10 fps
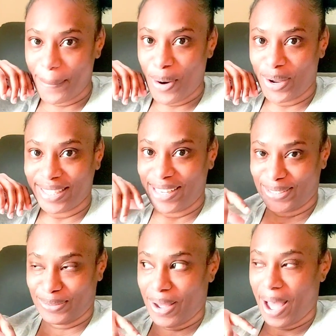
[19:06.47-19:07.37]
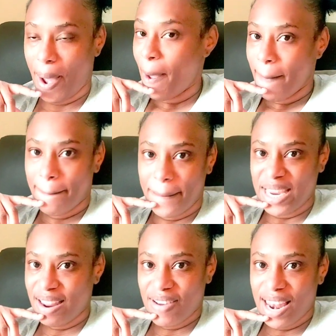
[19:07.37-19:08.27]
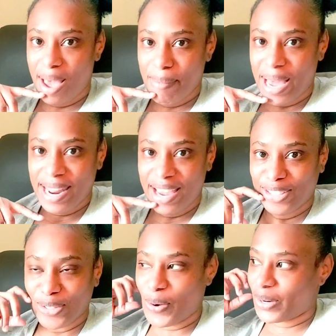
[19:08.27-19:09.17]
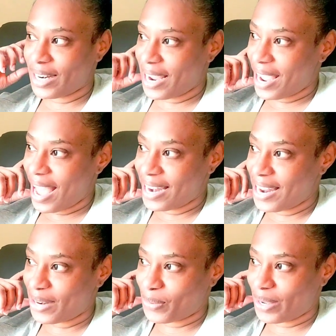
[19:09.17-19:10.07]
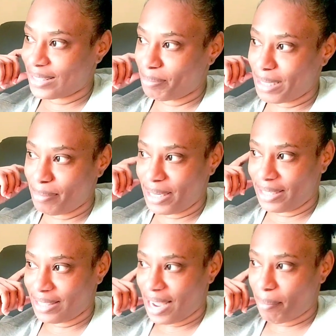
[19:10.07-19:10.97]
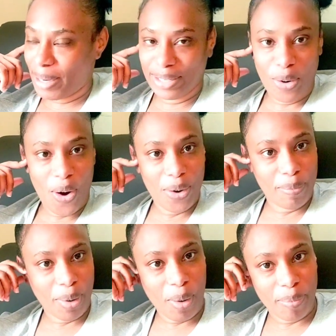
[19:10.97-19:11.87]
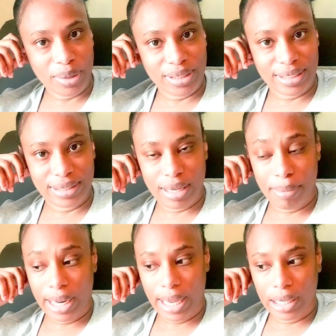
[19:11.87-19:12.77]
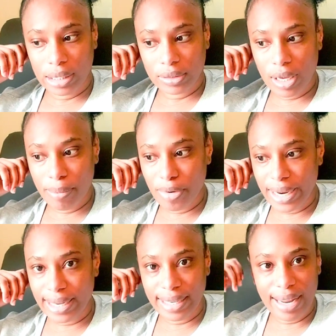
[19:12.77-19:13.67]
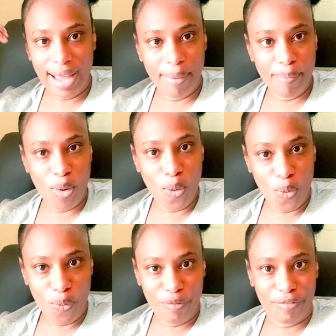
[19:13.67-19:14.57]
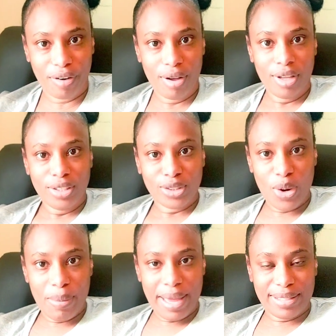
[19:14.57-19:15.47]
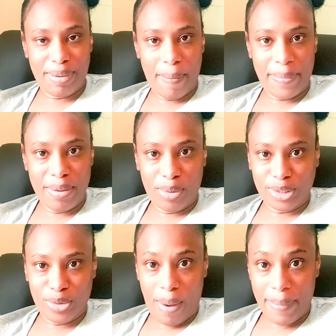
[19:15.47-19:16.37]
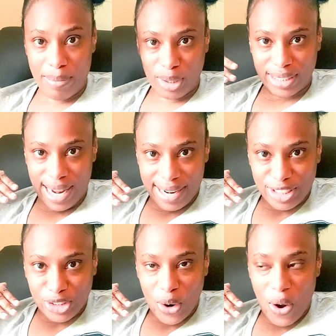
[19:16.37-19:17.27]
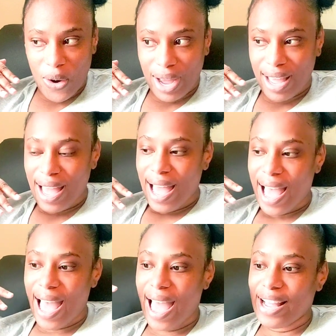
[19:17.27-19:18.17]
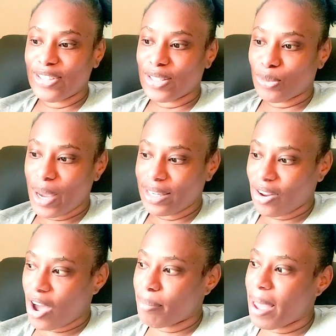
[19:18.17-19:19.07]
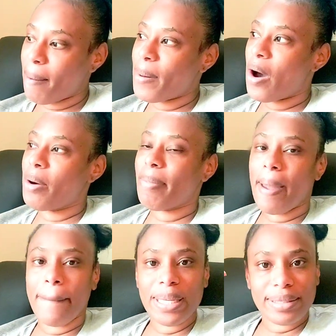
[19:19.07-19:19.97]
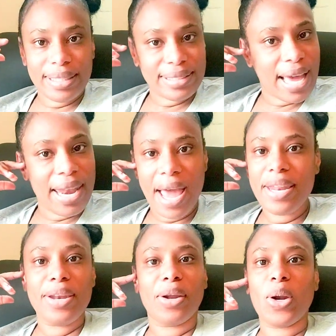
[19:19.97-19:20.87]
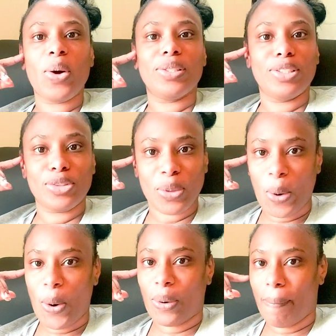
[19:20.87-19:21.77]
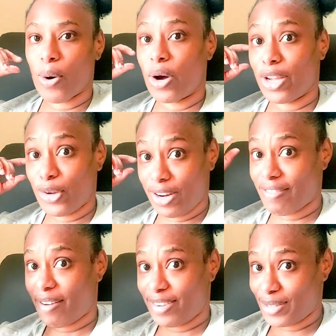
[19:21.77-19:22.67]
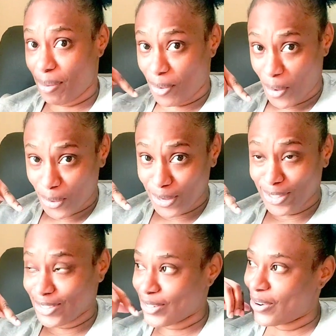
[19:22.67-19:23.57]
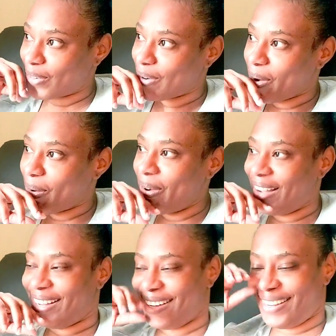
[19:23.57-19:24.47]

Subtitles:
But guess what? Me never like back that he choked me, and that was me being a bit on purpose, because I'm like, so I'm really not move. So I'm expect me must do and me must lock the trunk. I just went on by about my business and I didn't close the trunk. Boga, you never have to get up and close the trunk now.